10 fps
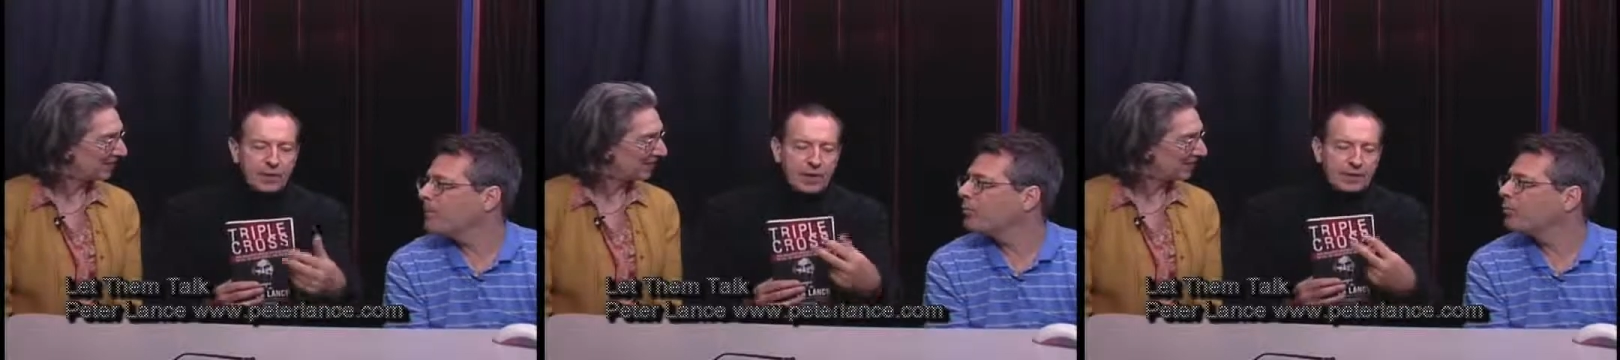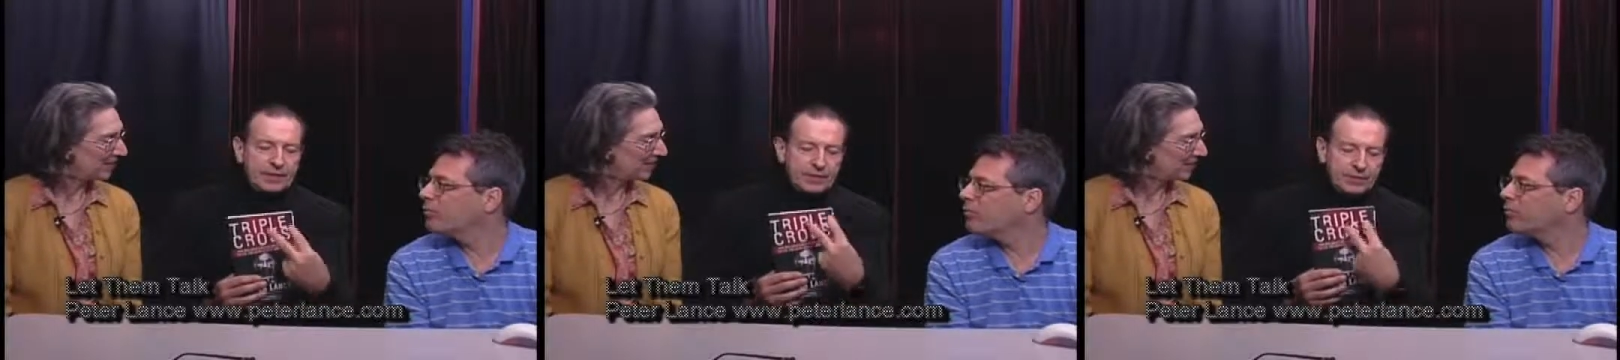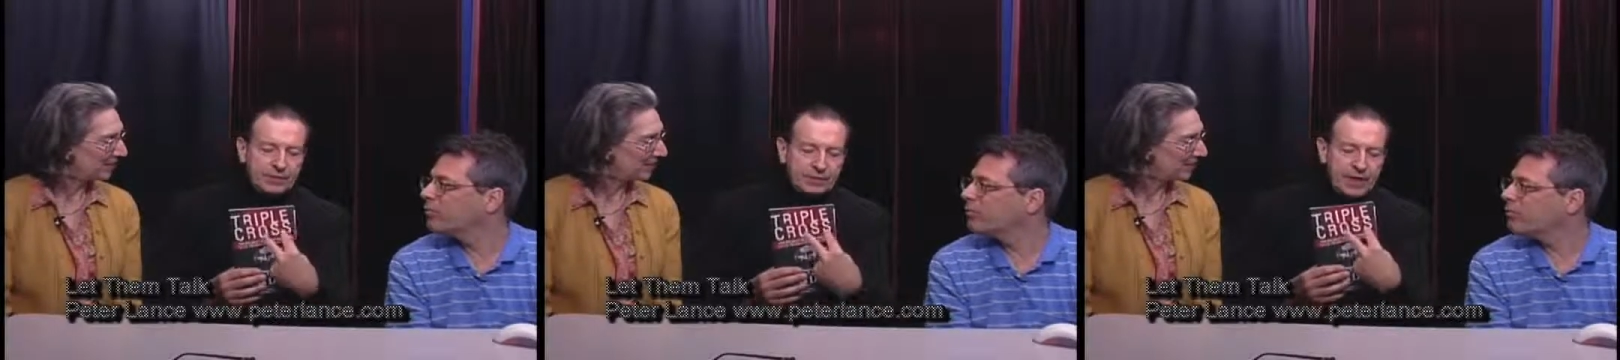Speaker 1: where these
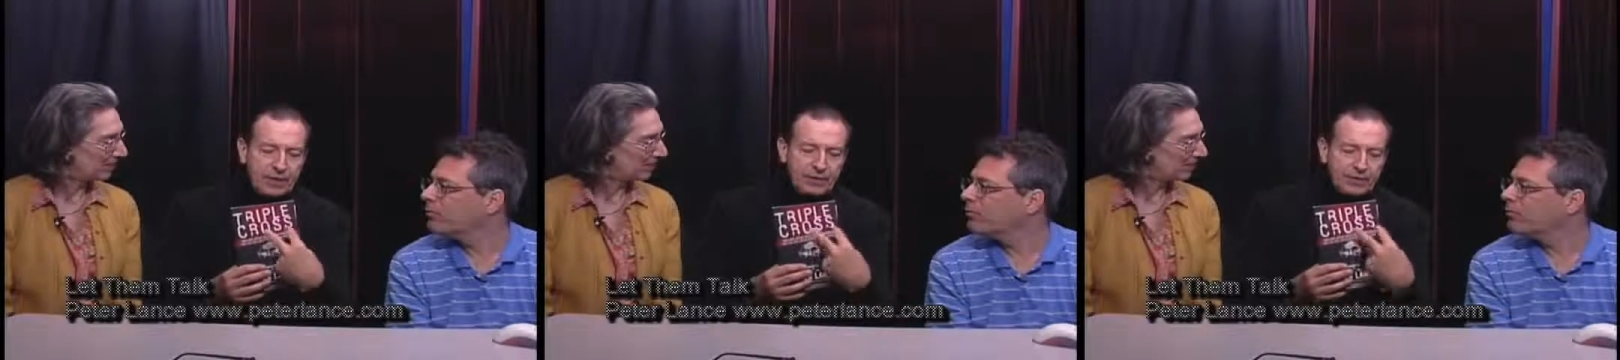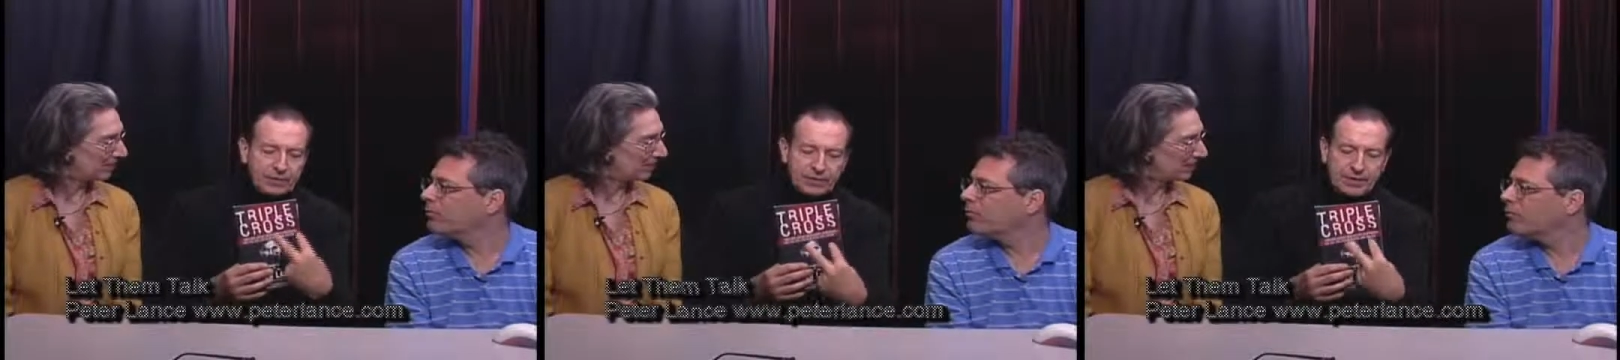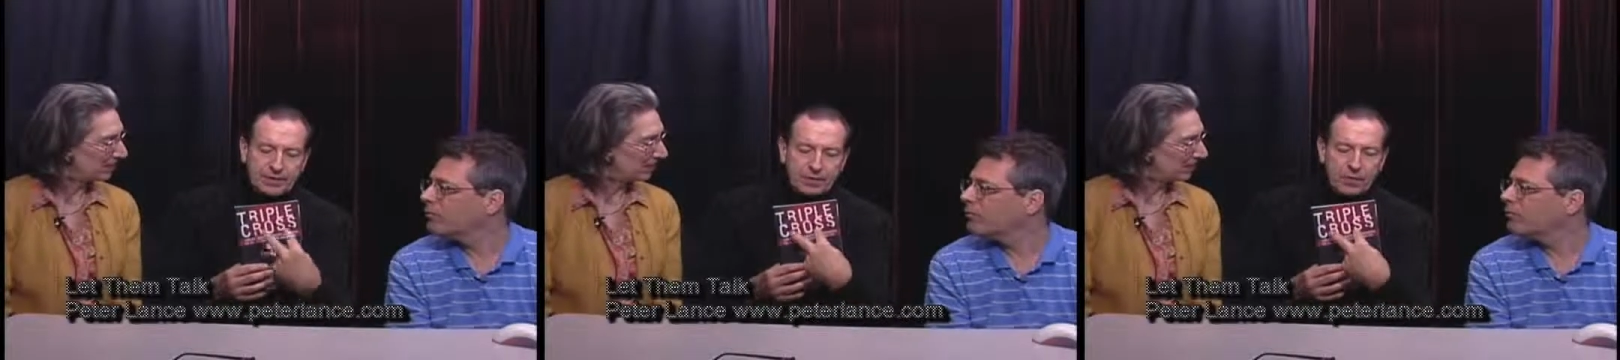two terrorists
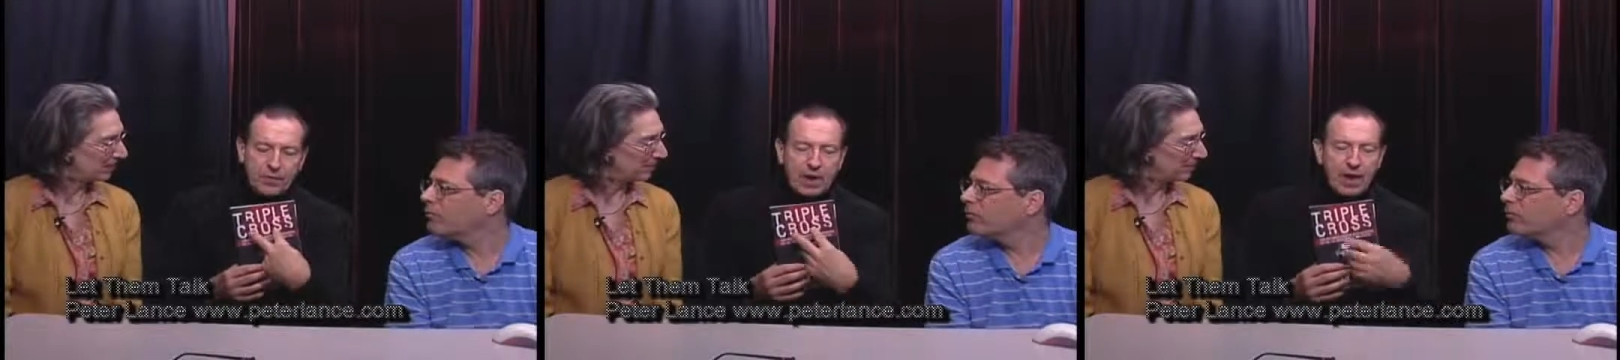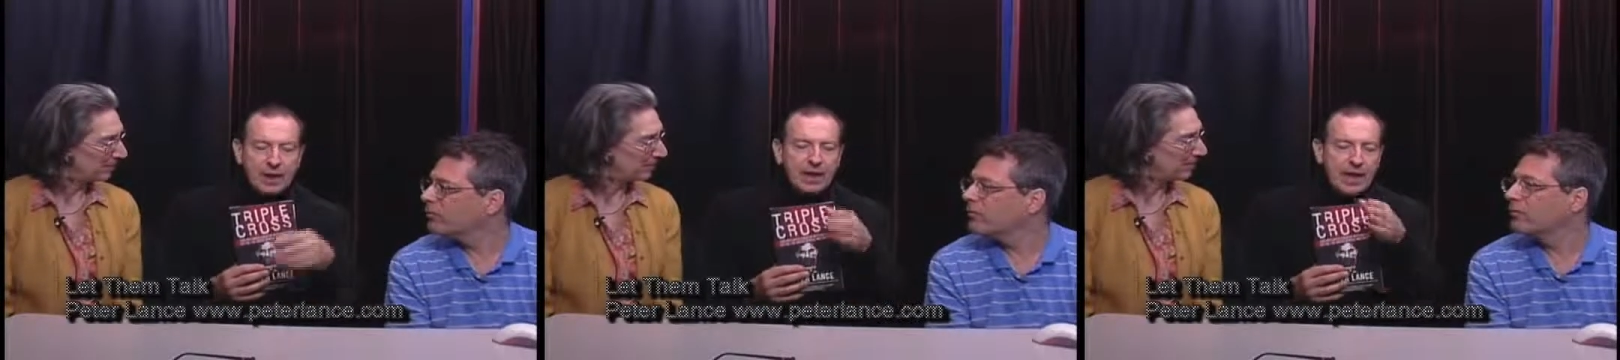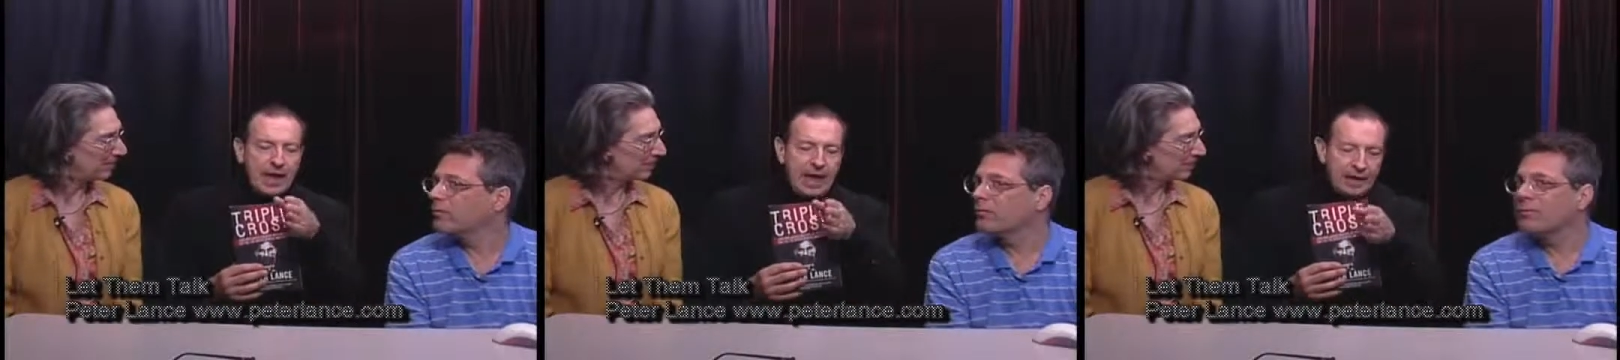Yusuf and Murad
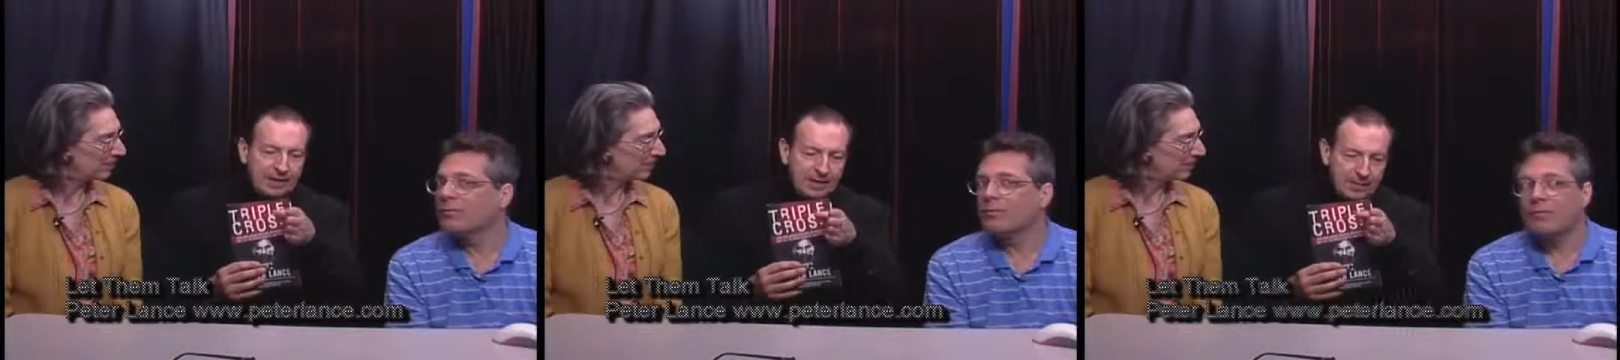had a,